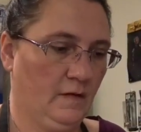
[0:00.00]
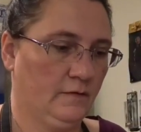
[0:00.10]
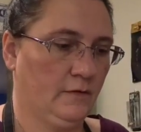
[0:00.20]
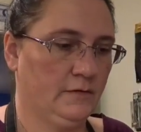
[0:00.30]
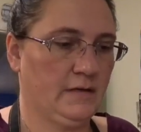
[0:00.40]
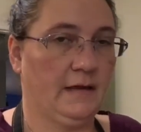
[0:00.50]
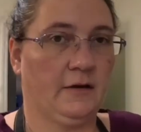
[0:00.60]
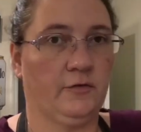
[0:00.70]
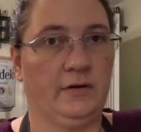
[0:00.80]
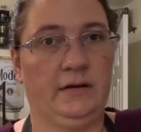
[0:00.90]
So there's that
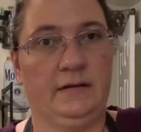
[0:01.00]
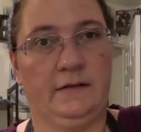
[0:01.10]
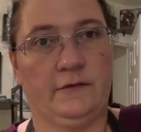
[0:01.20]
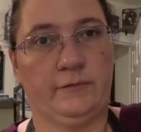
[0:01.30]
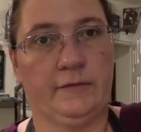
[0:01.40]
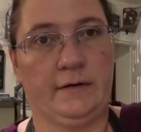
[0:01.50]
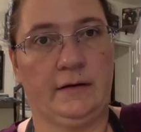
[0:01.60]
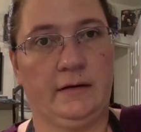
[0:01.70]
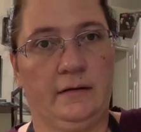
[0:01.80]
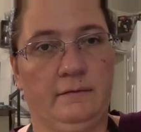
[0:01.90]
green is
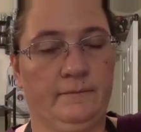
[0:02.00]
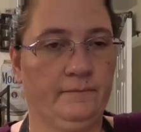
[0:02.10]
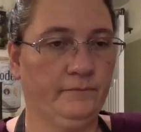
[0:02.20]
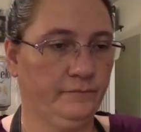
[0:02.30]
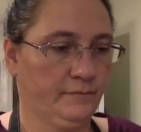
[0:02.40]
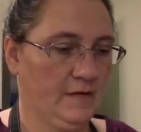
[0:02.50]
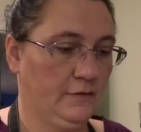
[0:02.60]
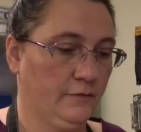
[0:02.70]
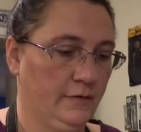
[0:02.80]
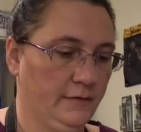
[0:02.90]
pretty.
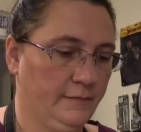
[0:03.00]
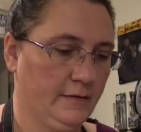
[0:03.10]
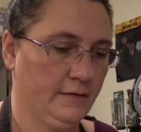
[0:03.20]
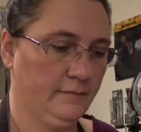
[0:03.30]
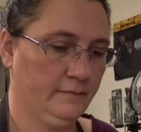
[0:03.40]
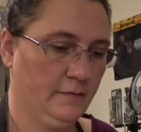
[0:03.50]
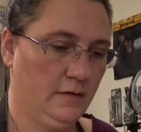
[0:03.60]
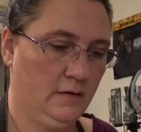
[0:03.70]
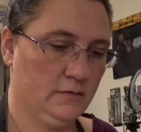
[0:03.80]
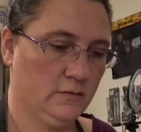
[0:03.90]
It's really pretty.
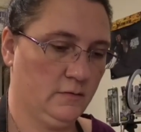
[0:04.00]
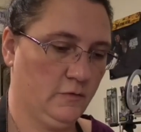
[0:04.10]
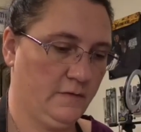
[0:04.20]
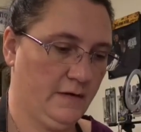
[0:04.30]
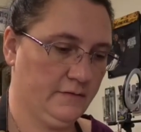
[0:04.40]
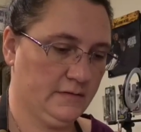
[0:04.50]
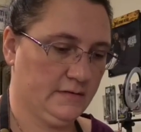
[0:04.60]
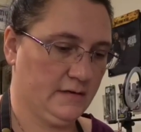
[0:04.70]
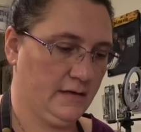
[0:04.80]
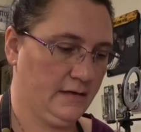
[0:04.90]
So I'll move that one to the
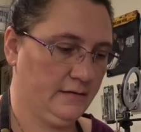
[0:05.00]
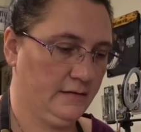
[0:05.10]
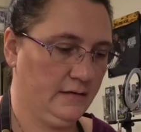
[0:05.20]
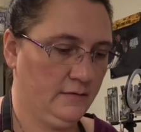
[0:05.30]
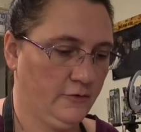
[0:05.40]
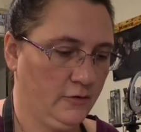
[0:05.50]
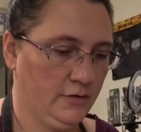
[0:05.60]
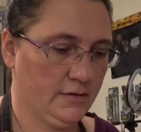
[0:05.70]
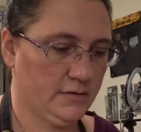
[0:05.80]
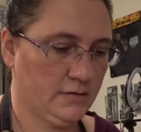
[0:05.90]
side. And of
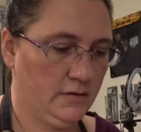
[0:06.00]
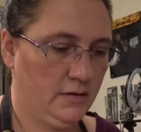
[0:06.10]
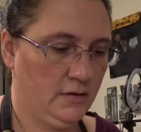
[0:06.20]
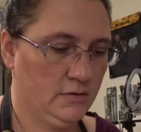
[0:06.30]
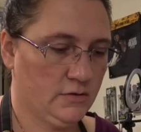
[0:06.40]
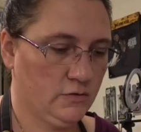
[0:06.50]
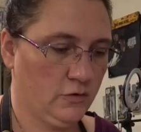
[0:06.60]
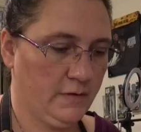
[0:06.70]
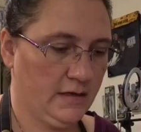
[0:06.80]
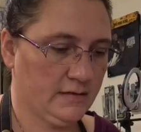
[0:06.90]
course,
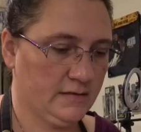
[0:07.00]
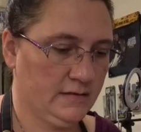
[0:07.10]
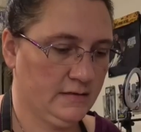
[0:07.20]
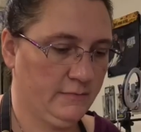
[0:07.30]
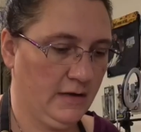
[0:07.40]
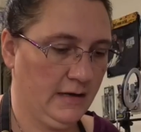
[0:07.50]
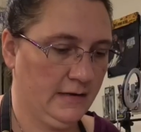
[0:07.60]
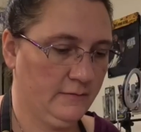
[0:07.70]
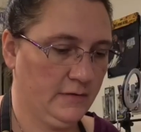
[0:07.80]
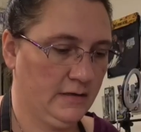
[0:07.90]
Snore box is
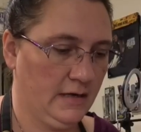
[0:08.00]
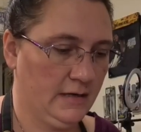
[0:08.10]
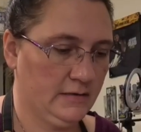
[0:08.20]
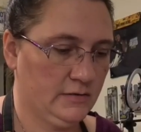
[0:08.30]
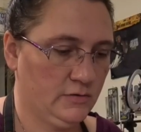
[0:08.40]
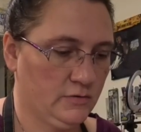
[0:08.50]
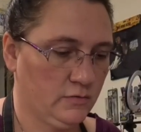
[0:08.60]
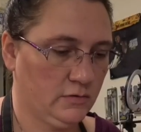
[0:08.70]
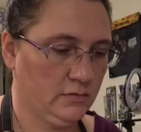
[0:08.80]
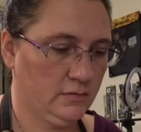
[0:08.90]
behind me as
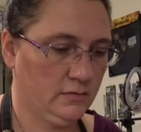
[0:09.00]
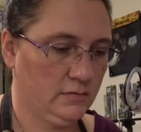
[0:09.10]
usual.